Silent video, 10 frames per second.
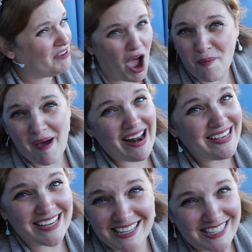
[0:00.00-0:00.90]
nobody
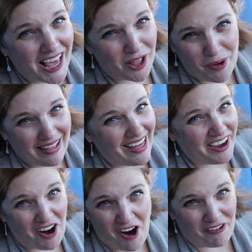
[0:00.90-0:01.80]
does sail away like
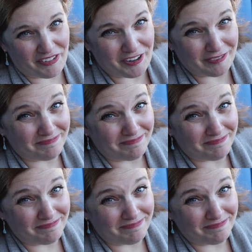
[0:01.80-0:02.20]
Carnival.